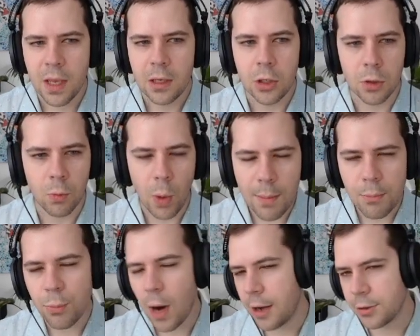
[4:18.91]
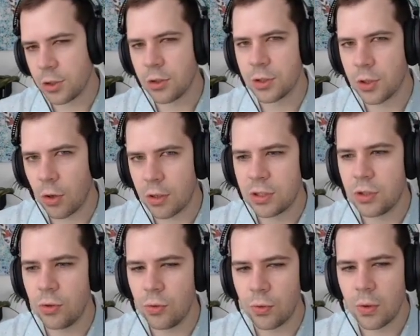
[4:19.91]
your web browser is going
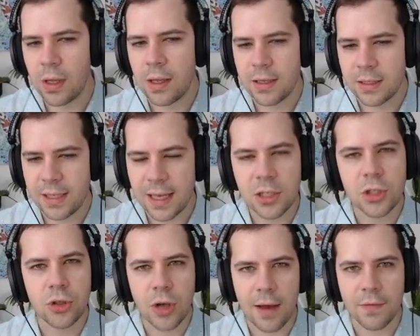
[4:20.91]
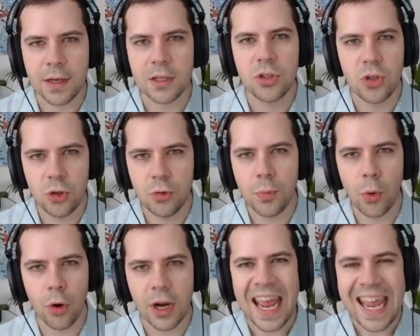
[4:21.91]
to send traffic to
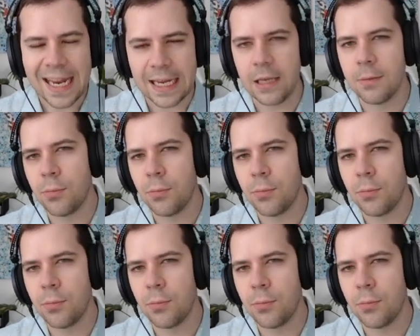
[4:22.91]
port 80.